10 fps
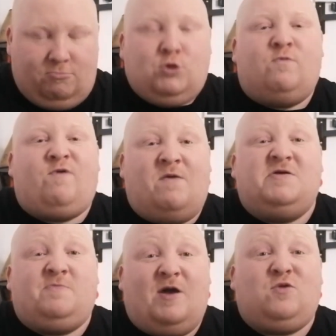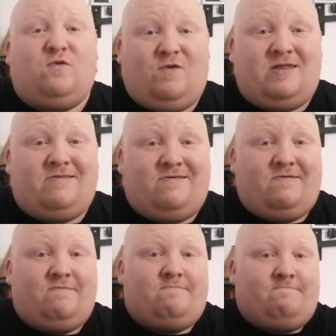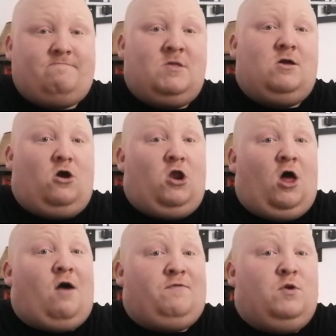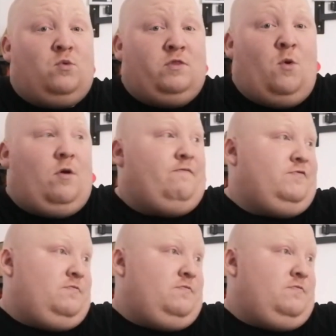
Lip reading: Some very special friends. A lot of you will know